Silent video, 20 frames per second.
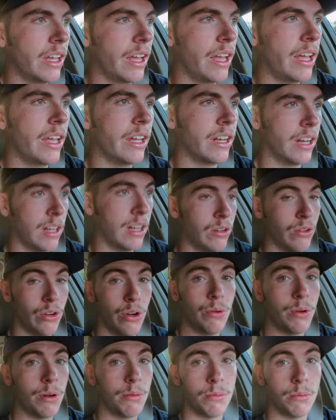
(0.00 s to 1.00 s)
and I don't
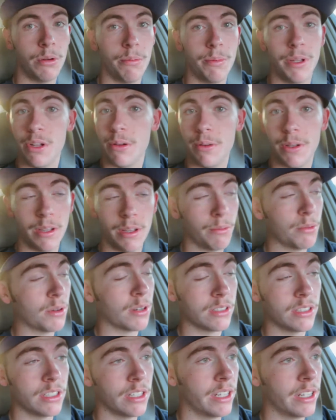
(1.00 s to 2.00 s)
know what I'm gonna be doing at
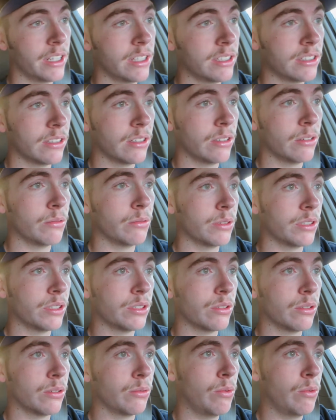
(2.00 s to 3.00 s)
work today. So we're
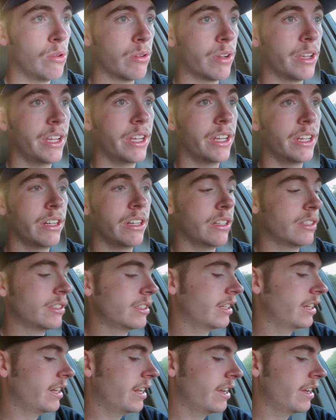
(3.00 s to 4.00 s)
just gonna walk in,
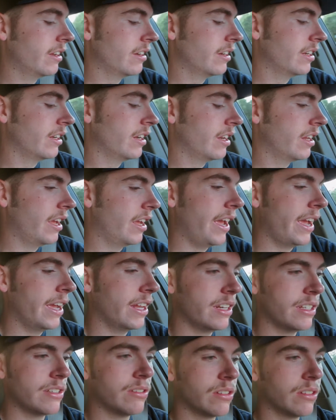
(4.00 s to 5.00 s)
sit down, and
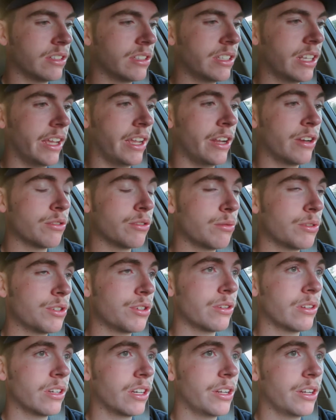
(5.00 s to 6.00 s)
Andy's gonna say, "Here's what
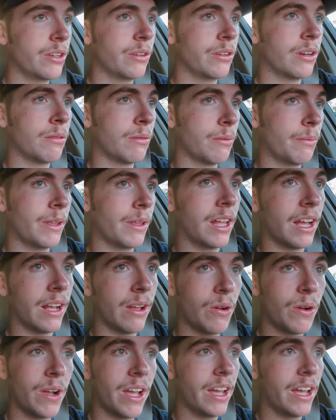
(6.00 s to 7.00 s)
you're gonna do," and I'm gonna be like,
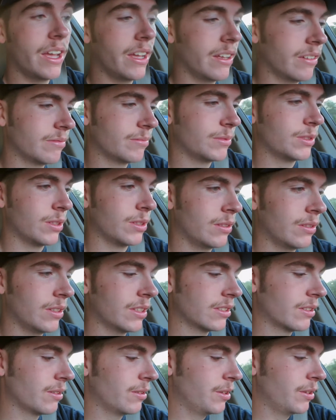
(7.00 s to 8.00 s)
"Okay." So
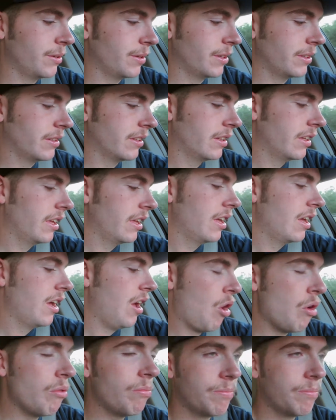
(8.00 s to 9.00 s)
let's go do it.
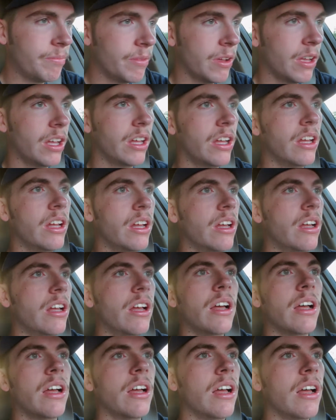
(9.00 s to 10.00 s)
Hope.
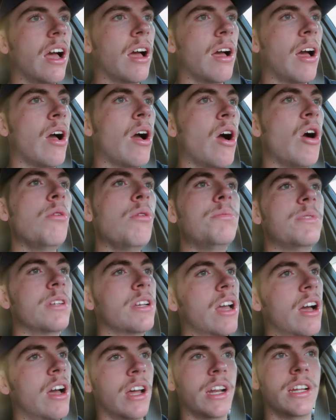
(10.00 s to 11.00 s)
I hope to
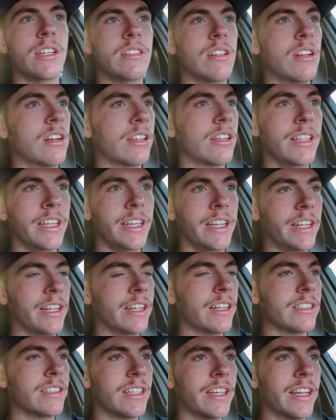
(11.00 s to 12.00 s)
God it's not cleaning,
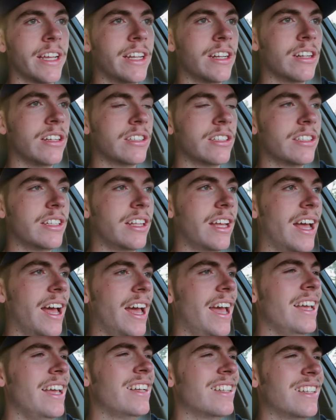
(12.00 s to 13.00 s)
cause I cannot. I
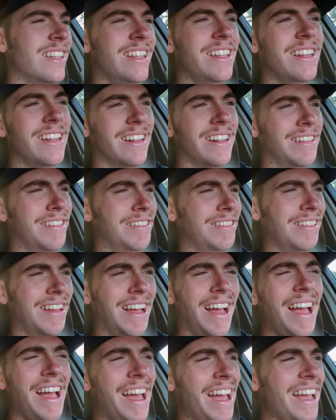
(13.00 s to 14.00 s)
hate cleaning.
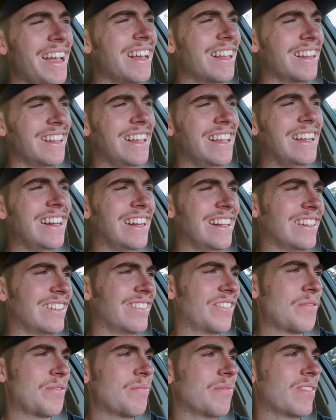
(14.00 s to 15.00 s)
I hate cleaning.
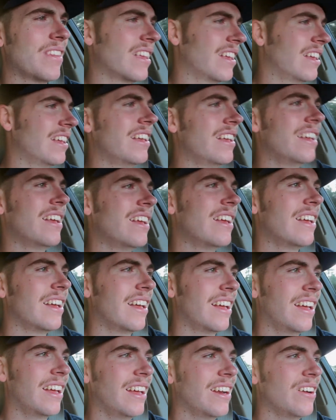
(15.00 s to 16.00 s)

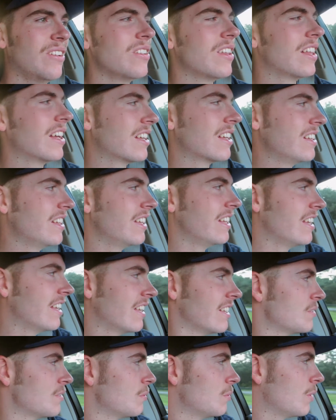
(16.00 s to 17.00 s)
I don't like cleaning.
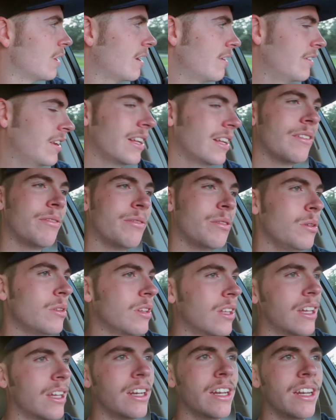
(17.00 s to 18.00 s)
It's what I did at Food
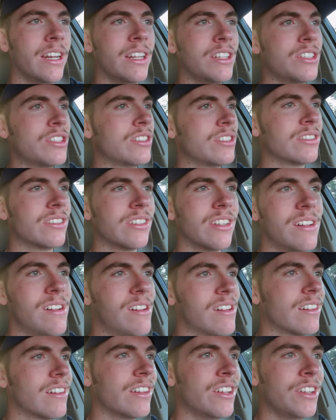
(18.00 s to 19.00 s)
Lion, and it just,
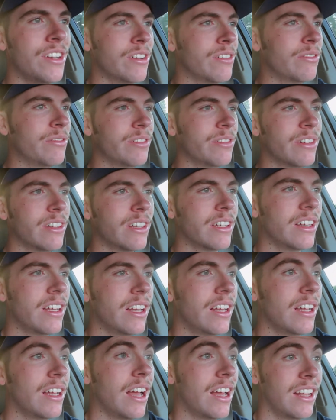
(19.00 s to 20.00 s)
you know,
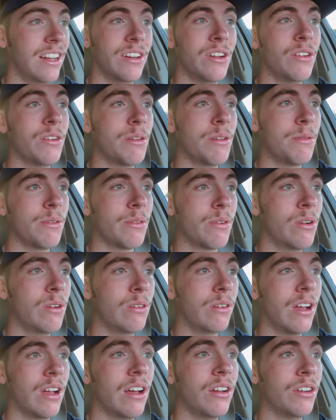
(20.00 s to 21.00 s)
don't get me
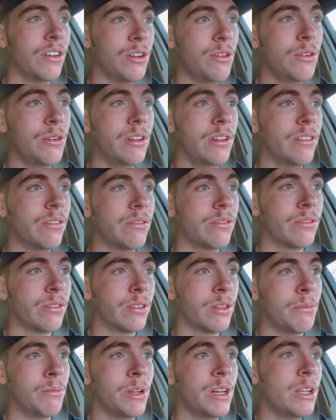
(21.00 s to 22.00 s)
wrong, I'll do it
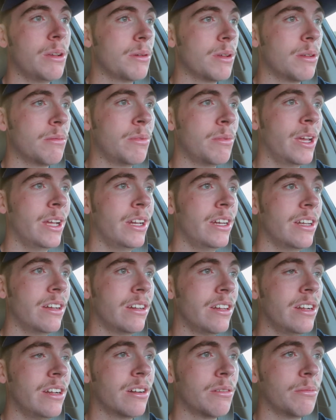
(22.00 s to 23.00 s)
for the money I'm getting paid
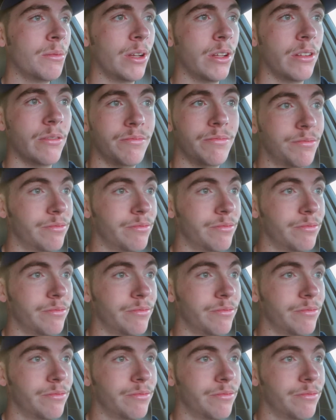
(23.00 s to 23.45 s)
down here, but